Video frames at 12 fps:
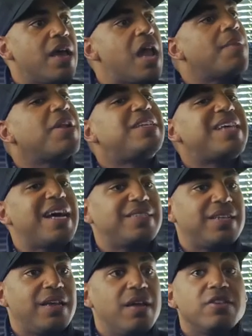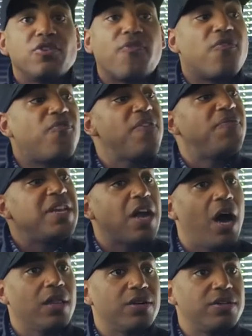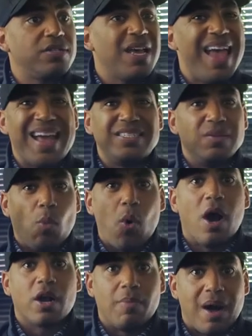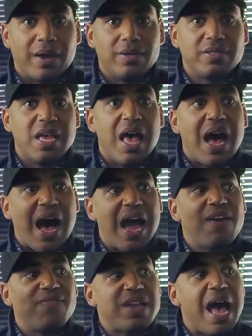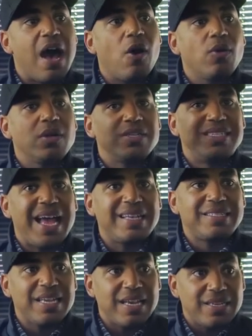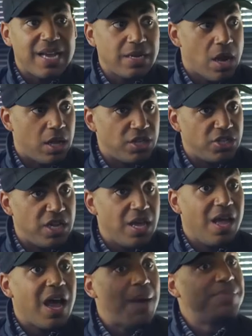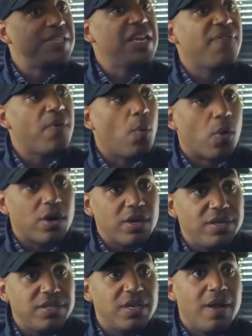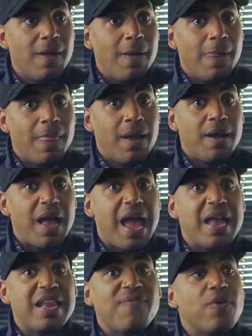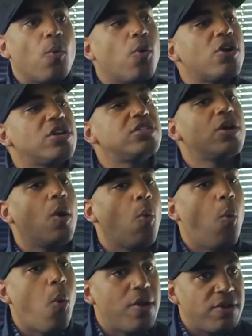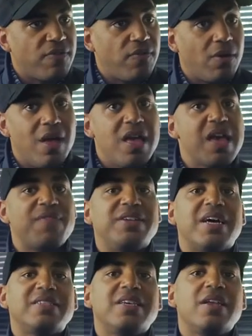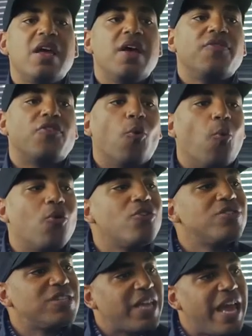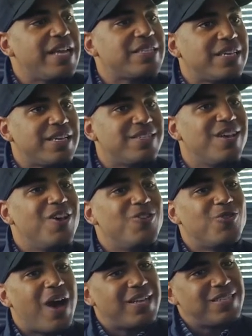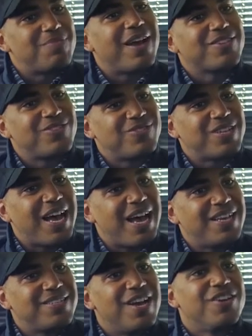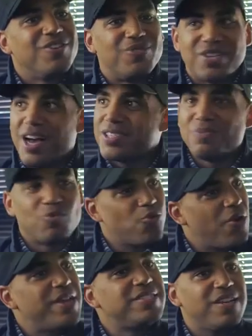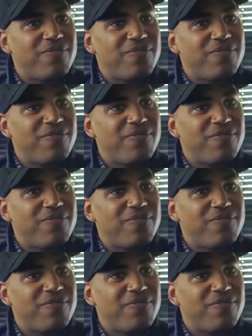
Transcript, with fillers: And I'm gonna test it. So for $50 and some water bottles, I am now testing technology. I'm seeing if it works. And if it works, wonderful. If it doesn't, the worst case is you got some exercise, you saw some crazy